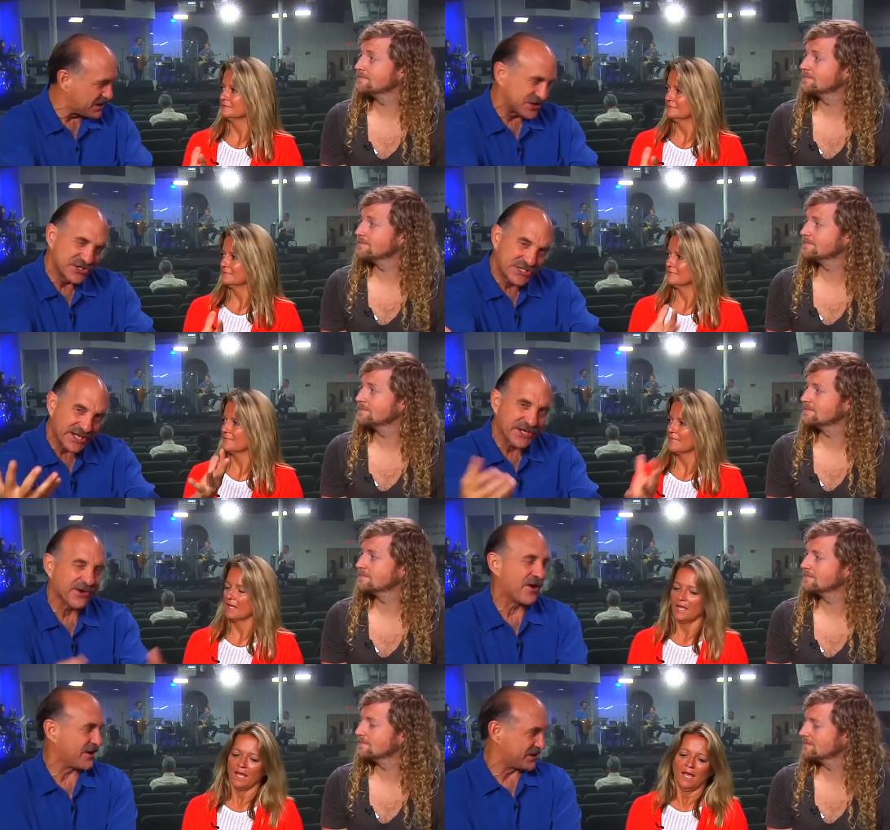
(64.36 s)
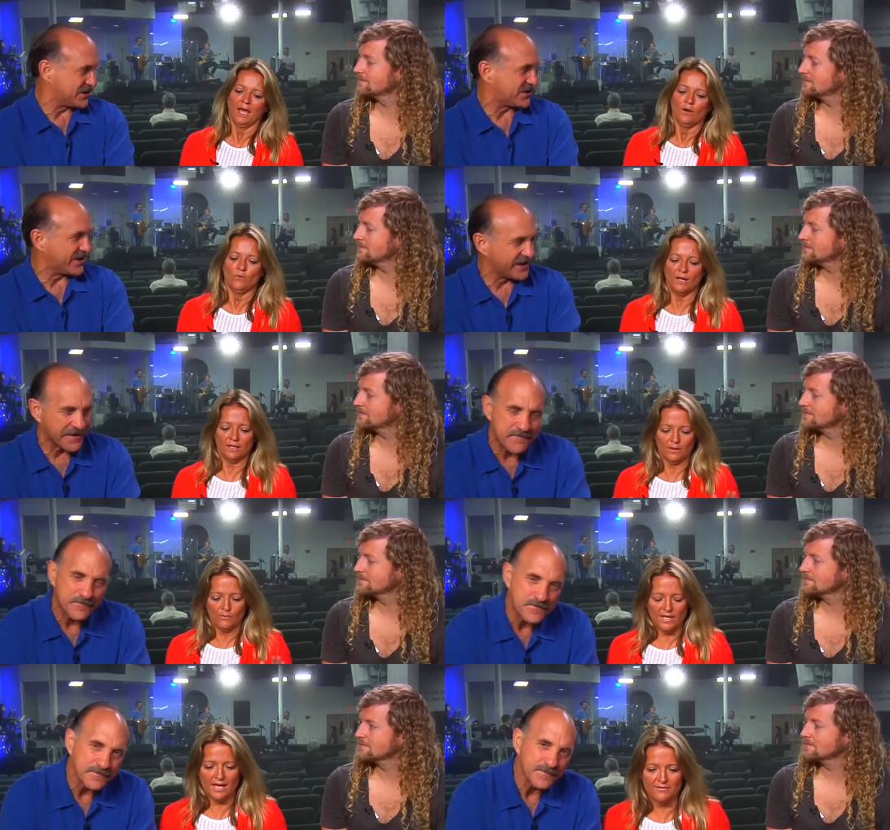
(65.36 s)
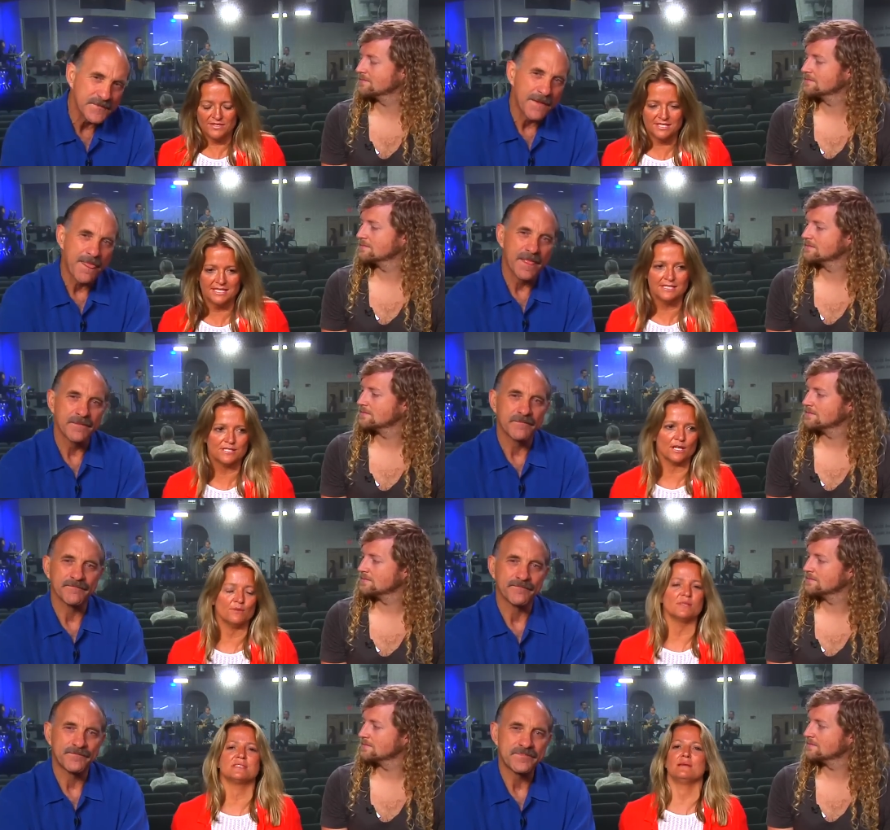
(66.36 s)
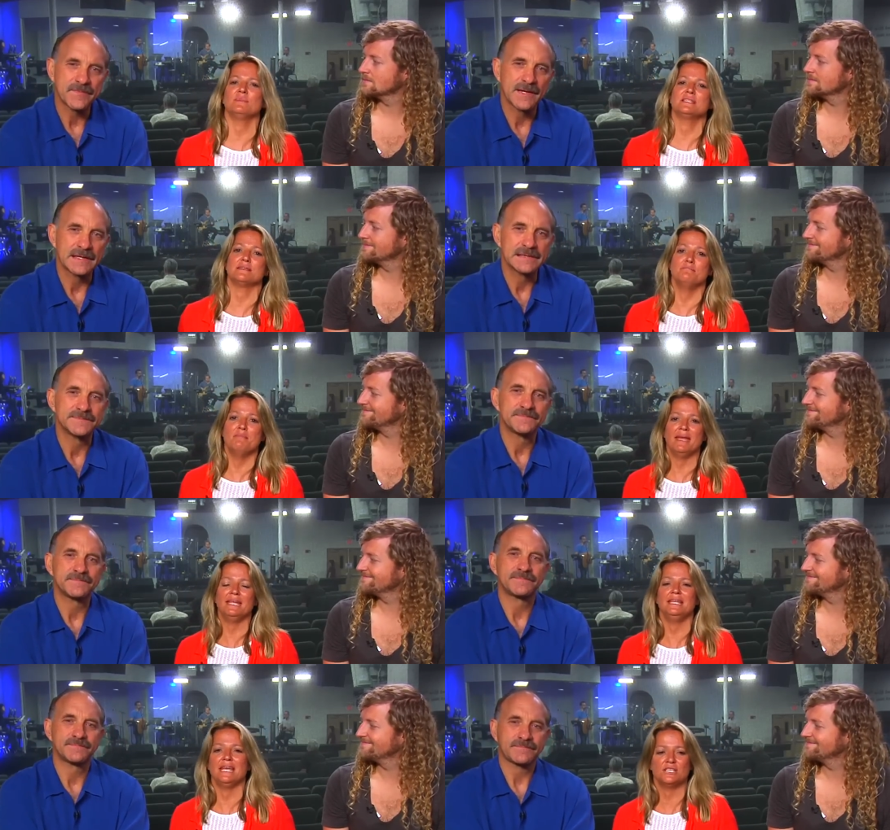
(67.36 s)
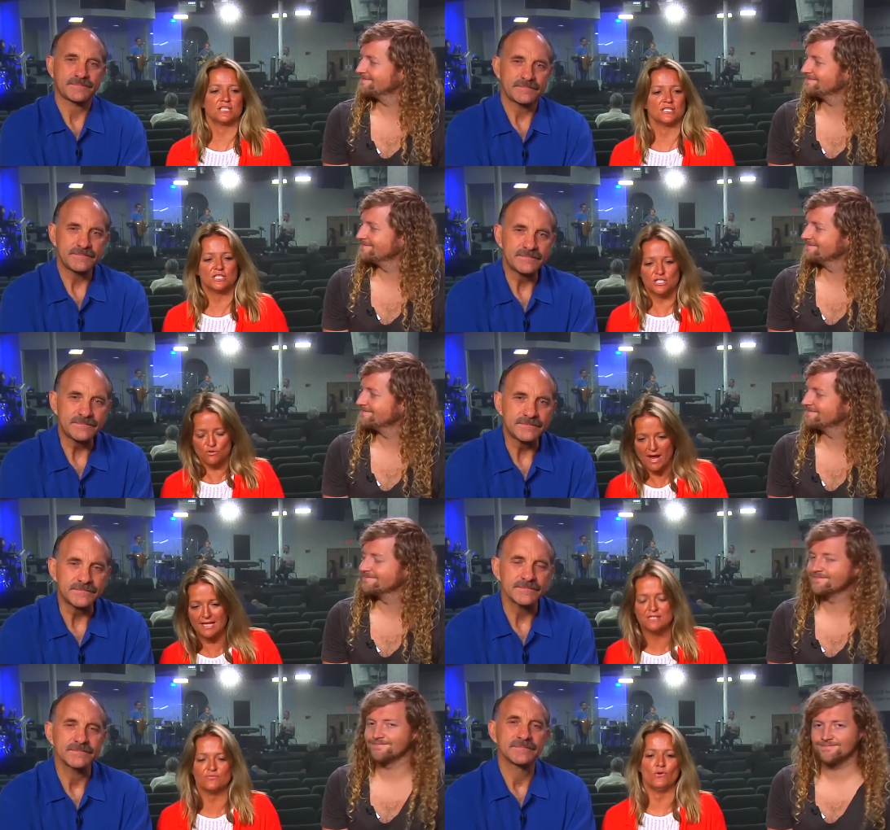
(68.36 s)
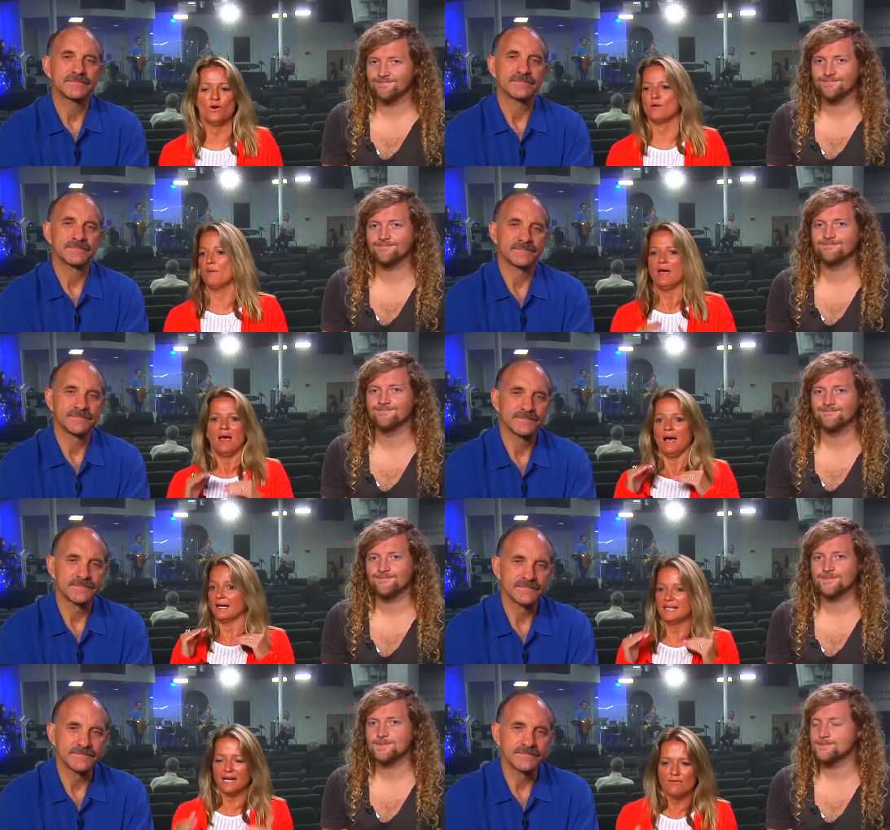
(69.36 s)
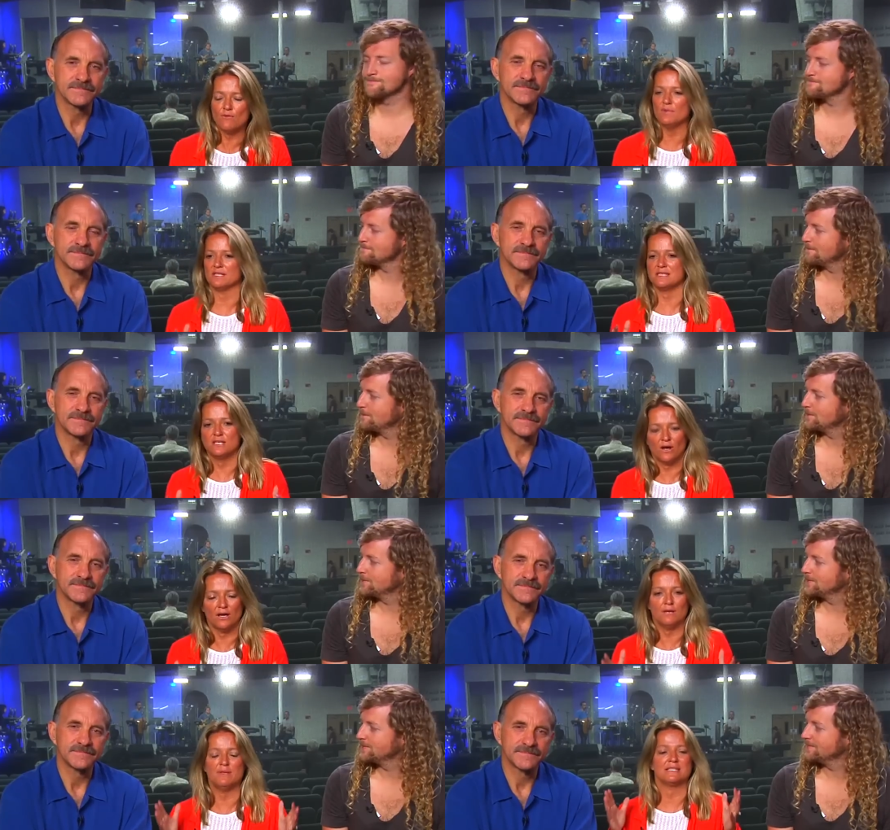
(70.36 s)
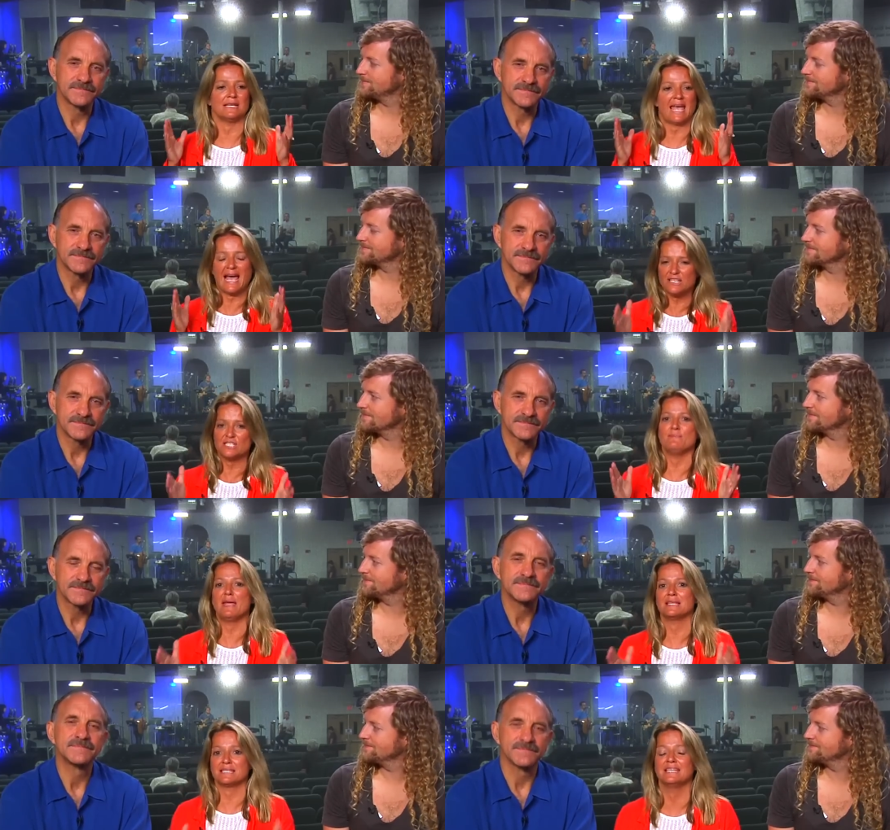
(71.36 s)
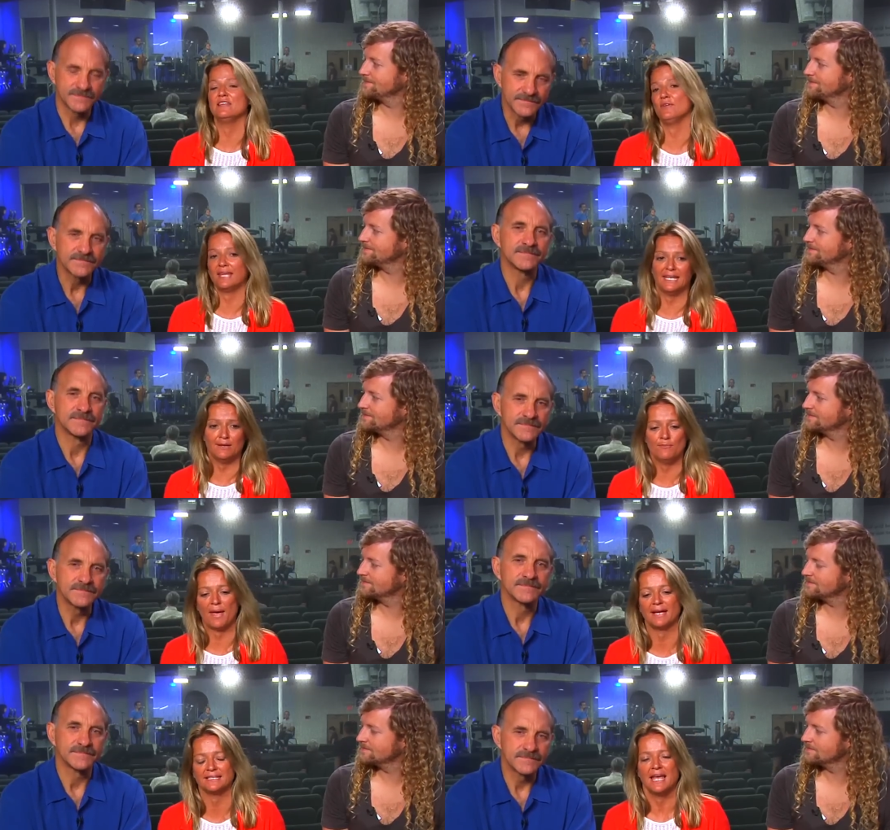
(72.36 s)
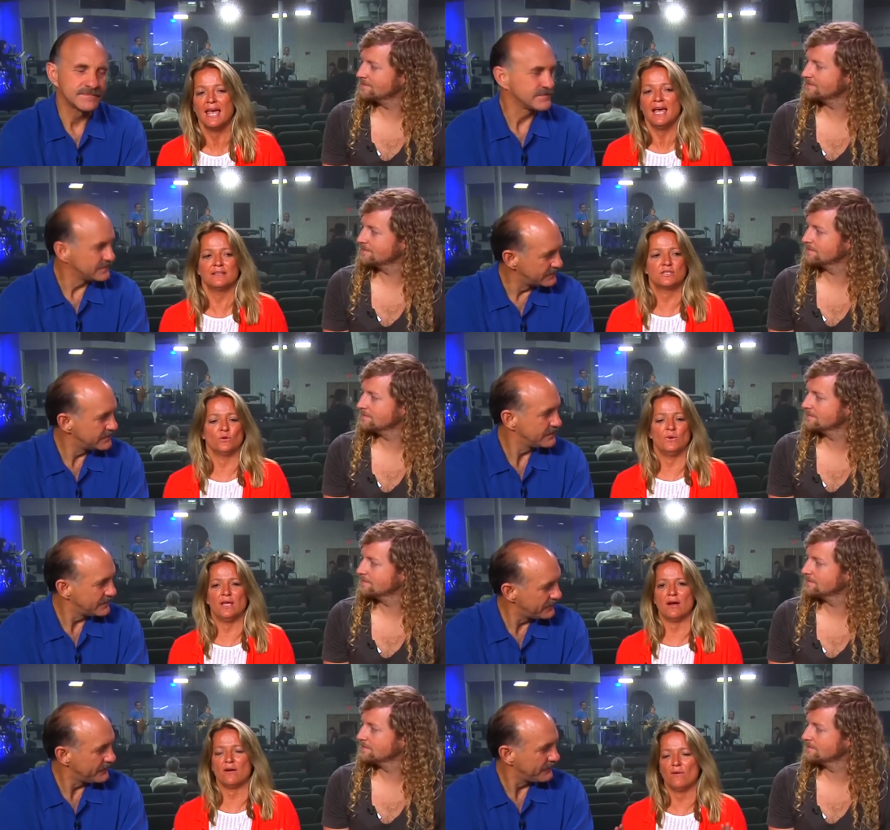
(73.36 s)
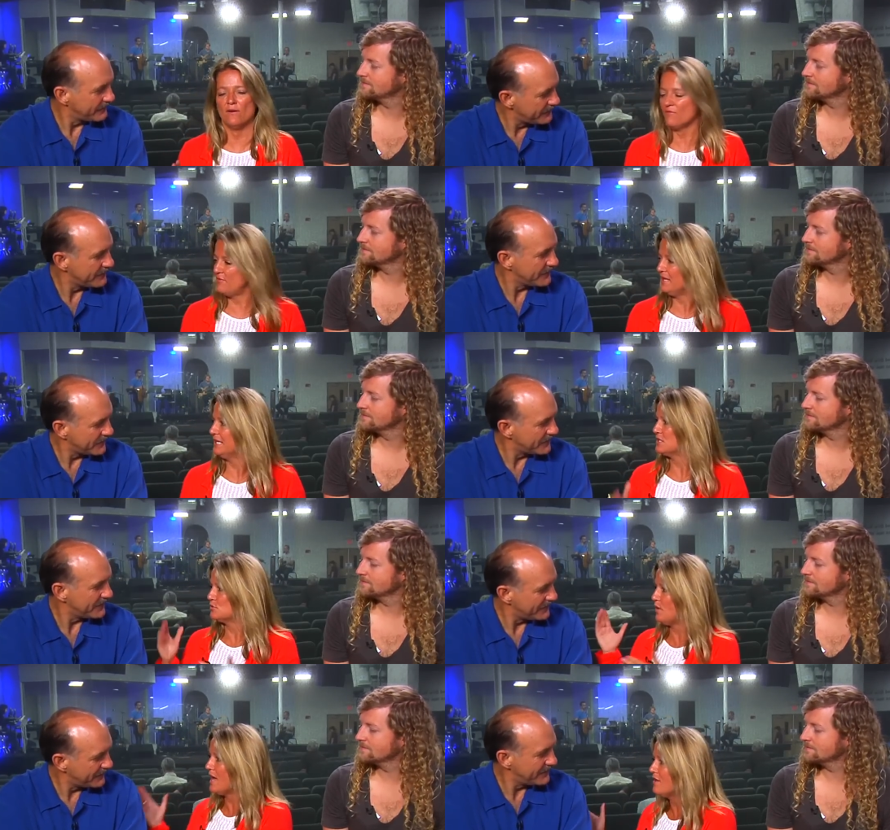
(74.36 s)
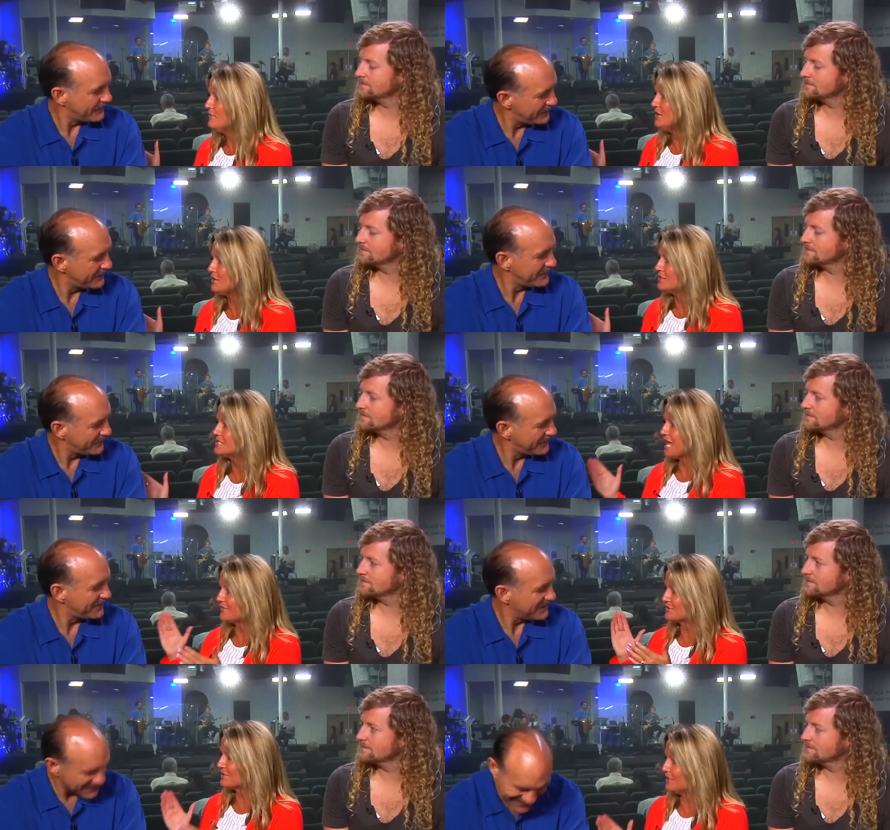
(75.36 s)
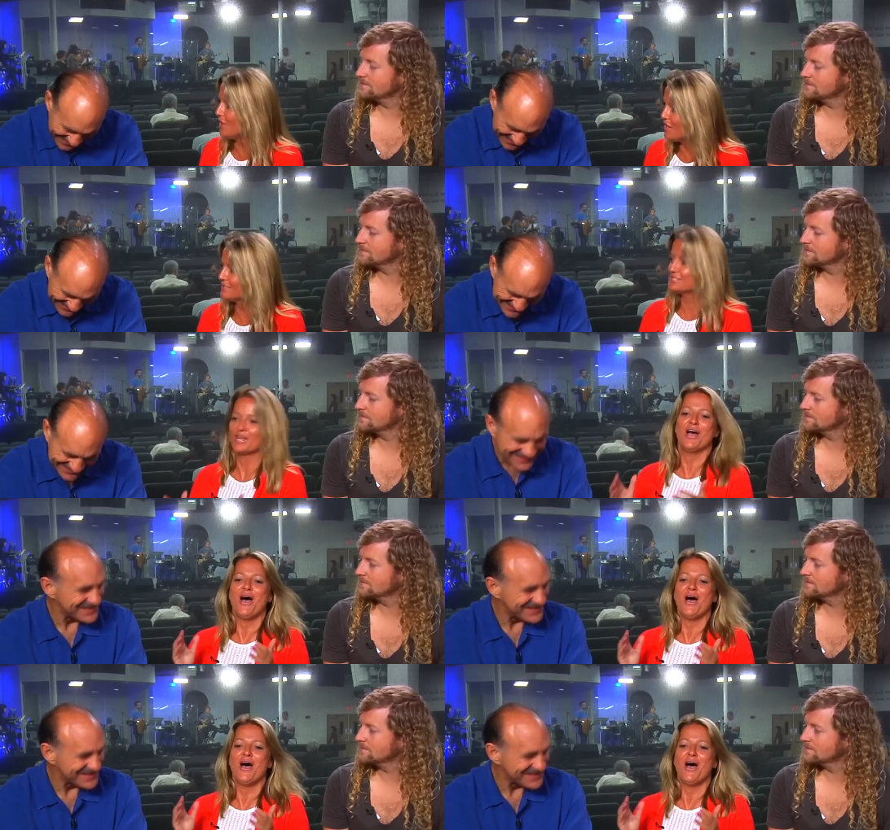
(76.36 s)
Speaker 1: don't you share your
Speaker 2: heart concerning? Well, it? we have seen solemn assemblies in many nations transform uh, governments, economies, like actually make significant impact. And so we are uh, feeling 12 years after the launch yes.